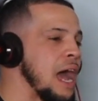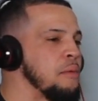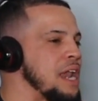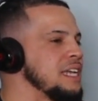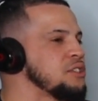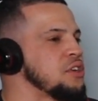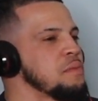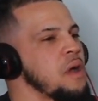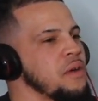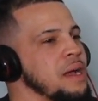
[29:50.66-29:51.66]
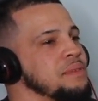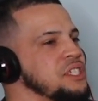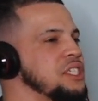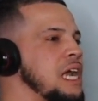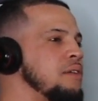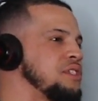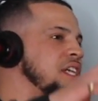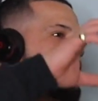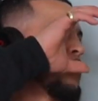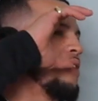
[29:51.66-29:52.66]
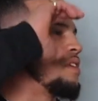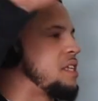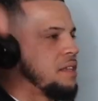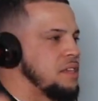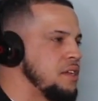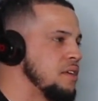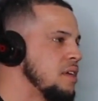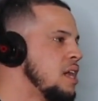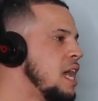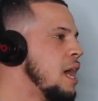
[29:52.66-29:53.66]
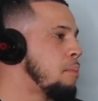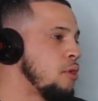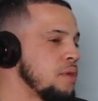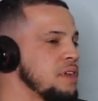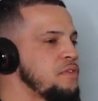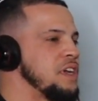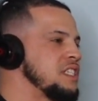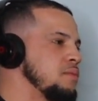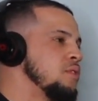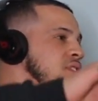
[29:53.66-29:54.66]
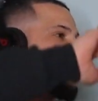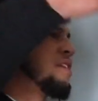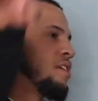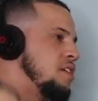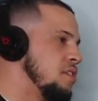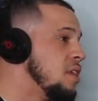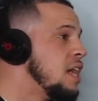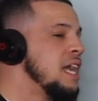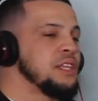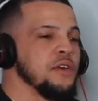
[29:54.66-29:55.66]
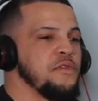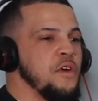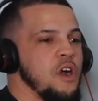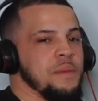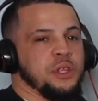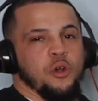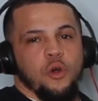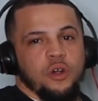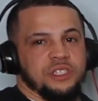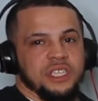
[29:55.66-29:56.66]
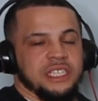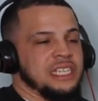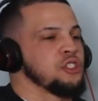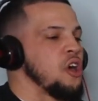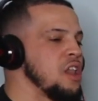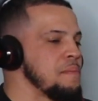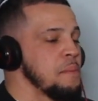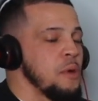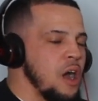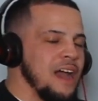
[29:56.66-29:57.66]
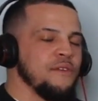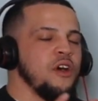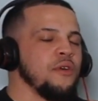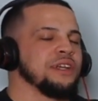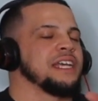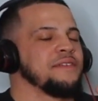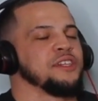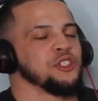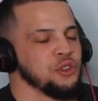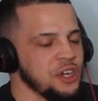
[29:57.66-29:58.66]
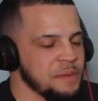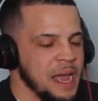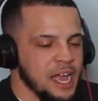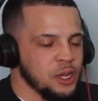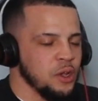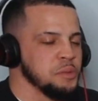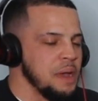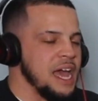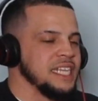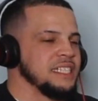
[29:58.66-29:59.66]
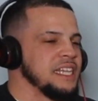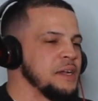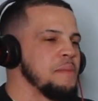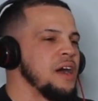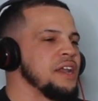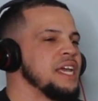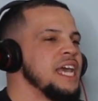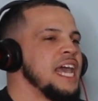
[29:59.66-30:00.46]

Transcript: When I started the barber competition, I was thinking about the 10th year. Puerto Rican Festival, 10th year. The farming, the horses, it's all... Bro, I've always had this dream. I hadn't closed my eyes and think about it.